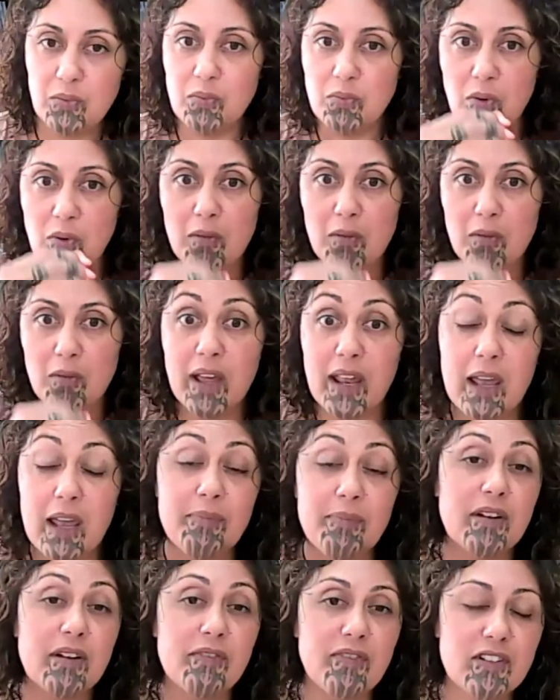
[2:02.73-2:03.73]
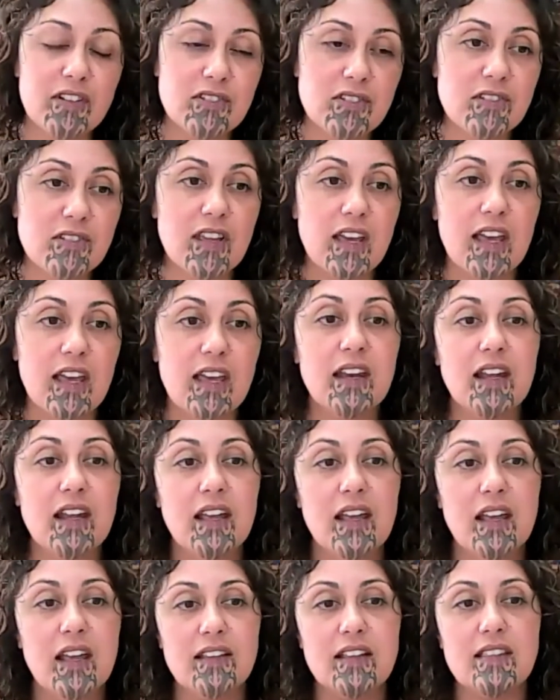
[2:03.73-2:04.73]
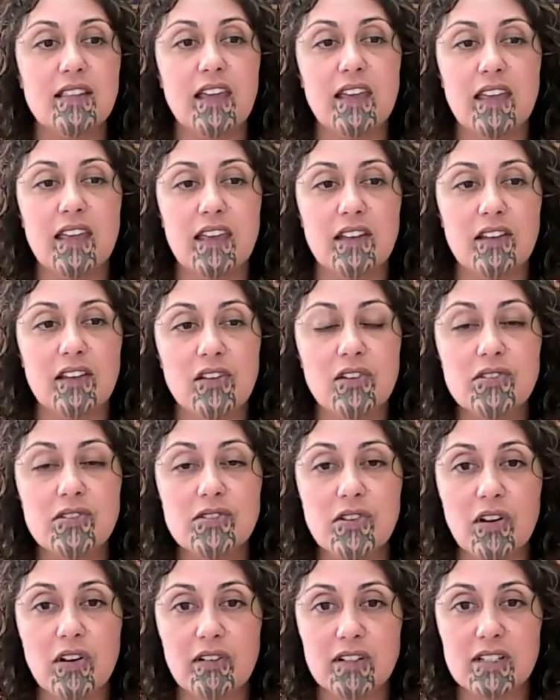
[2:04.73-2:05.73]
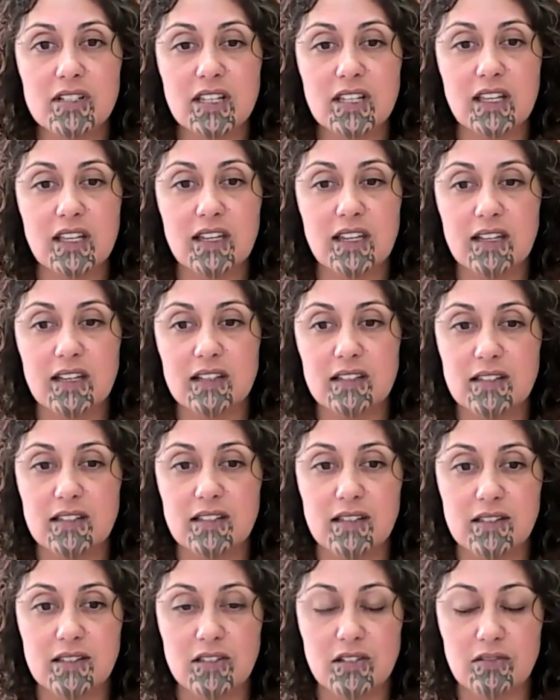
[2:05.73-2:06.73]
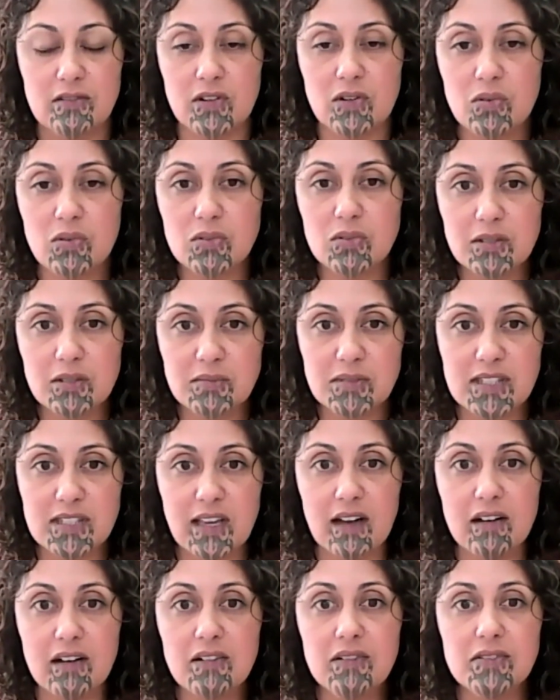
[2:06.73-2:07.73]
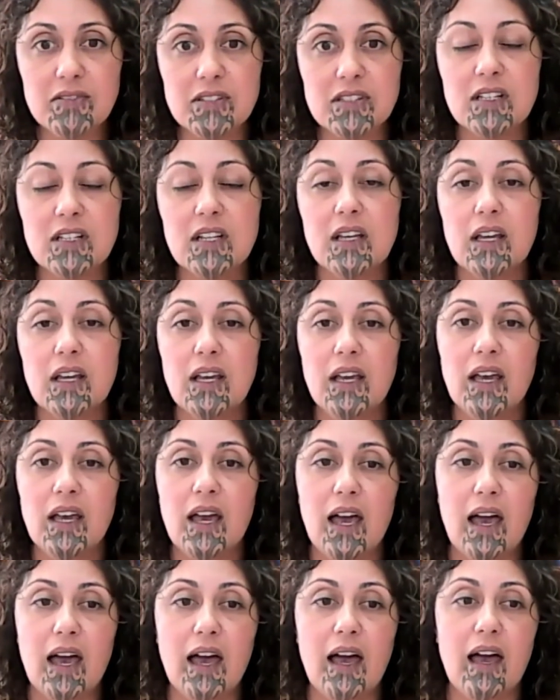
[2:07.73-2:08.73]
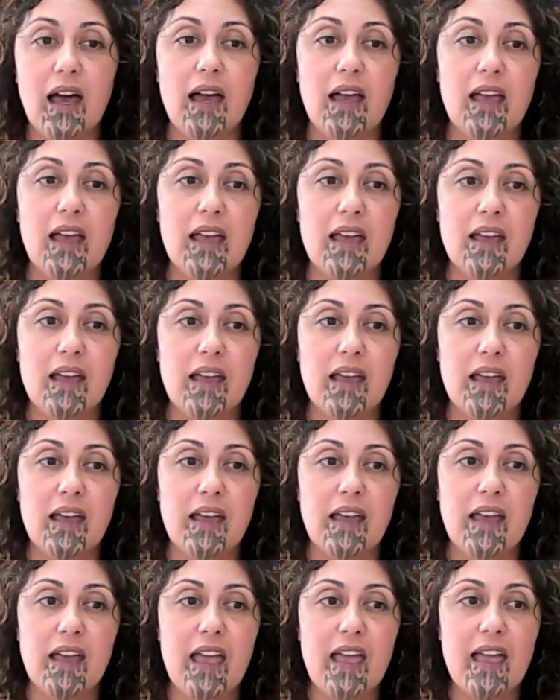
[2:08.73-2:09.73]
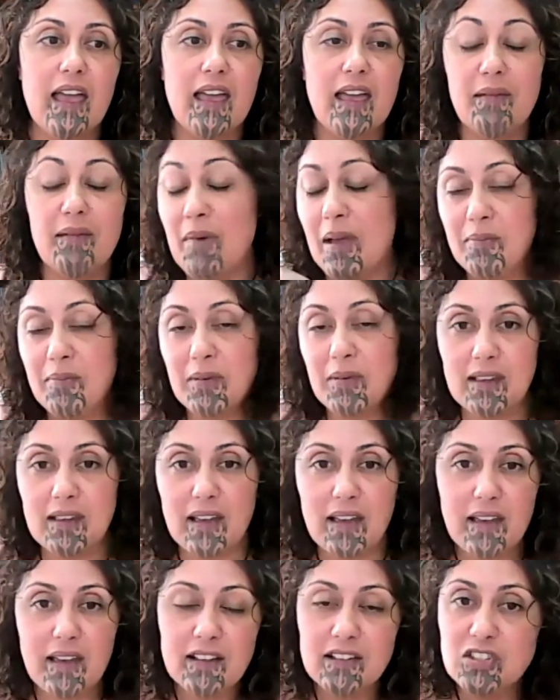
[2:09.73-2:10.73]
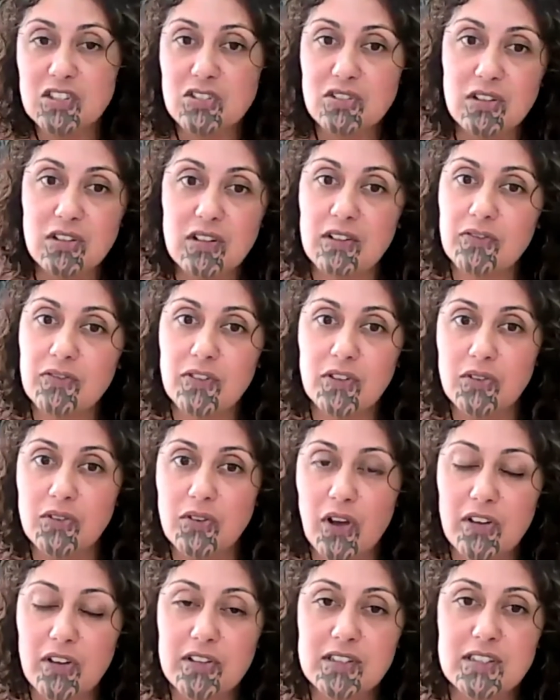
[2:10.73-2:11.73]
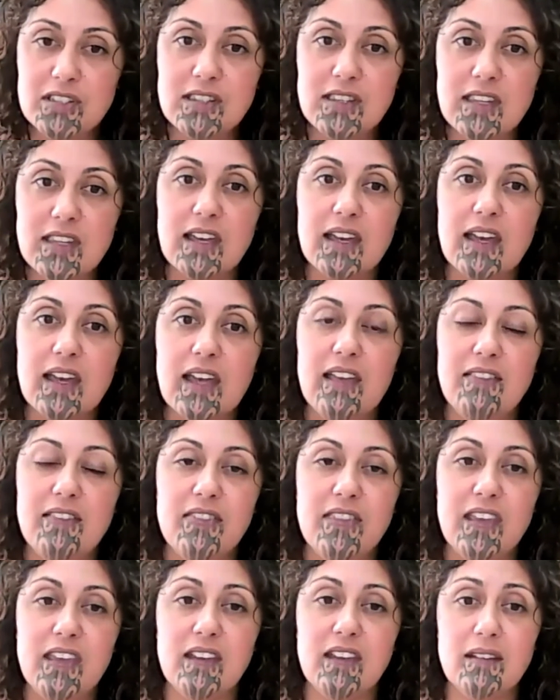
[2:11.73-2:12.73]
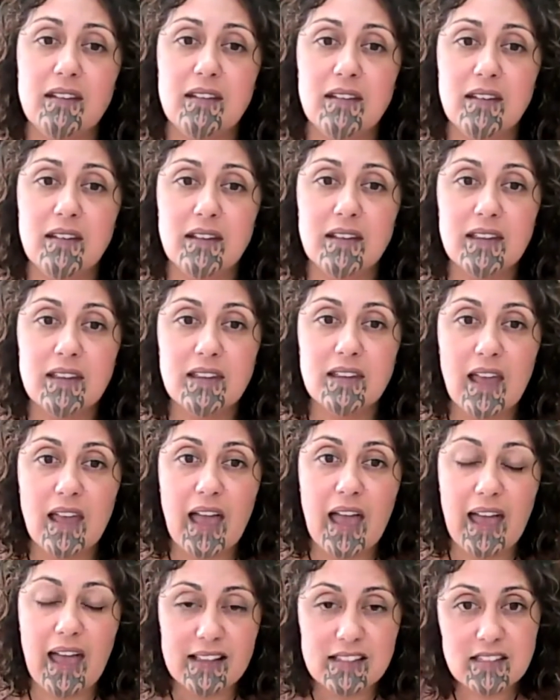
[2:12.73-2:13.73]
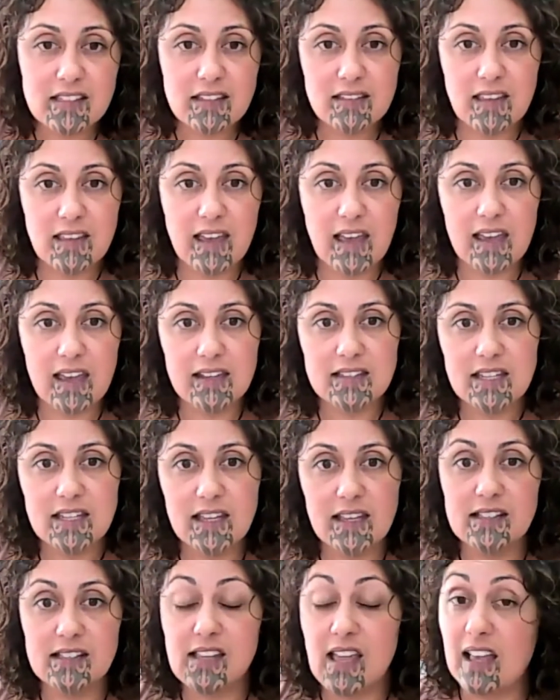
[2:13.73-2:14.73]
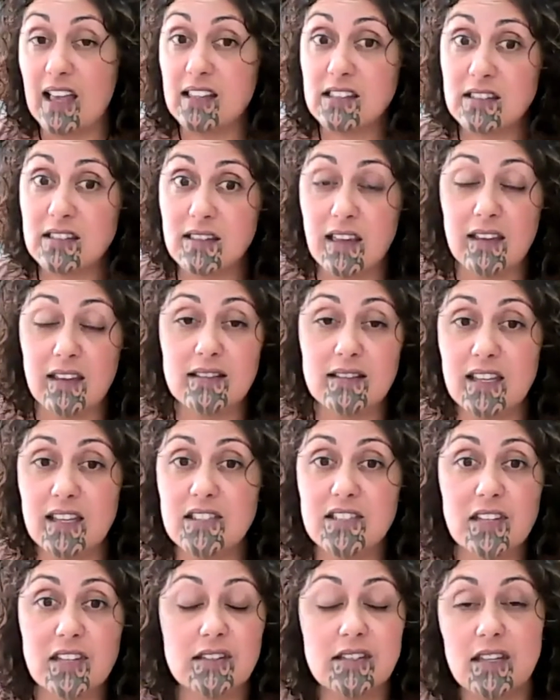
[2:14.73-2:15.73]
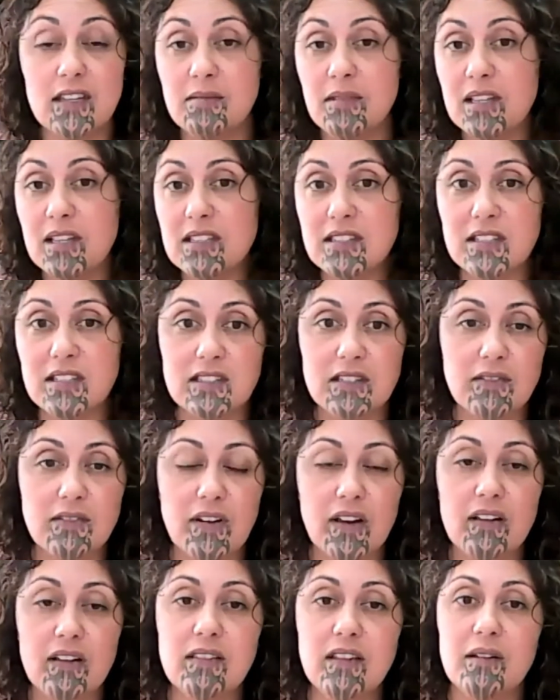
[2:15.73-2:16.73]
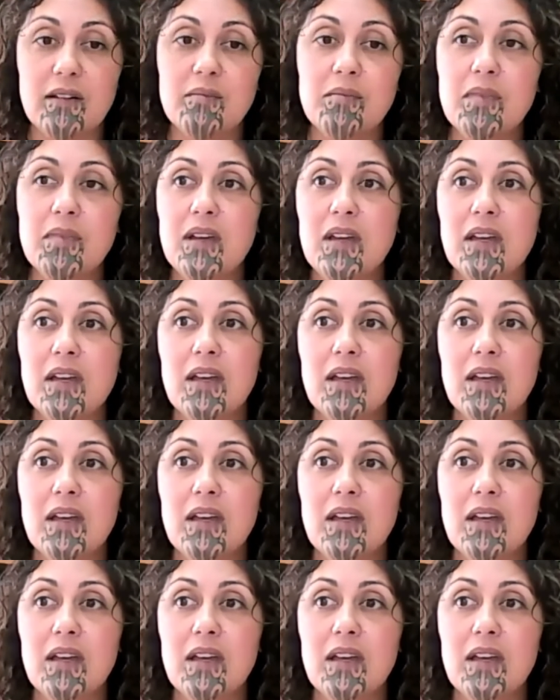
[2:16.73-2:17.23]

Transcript: what might happen if I do that they can use Iris Connect to record themselves and maybe insert a few notes there, and then ask the ATs, ask that teaching team that sits around them